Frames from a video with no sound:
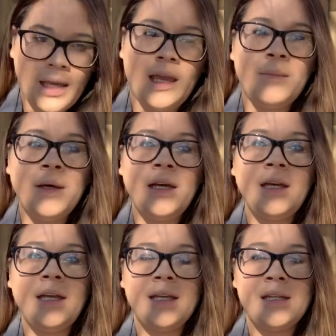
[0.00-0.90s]

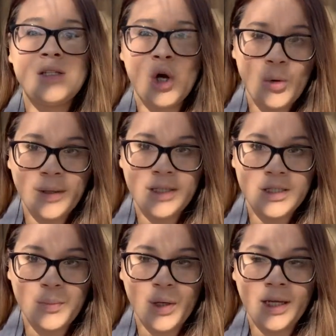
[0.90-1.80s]
Emma is home at
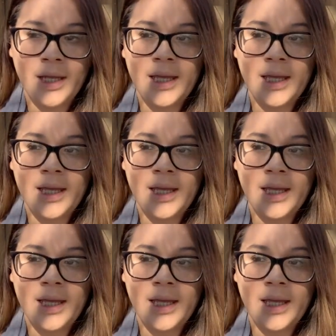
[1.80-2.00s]
this point,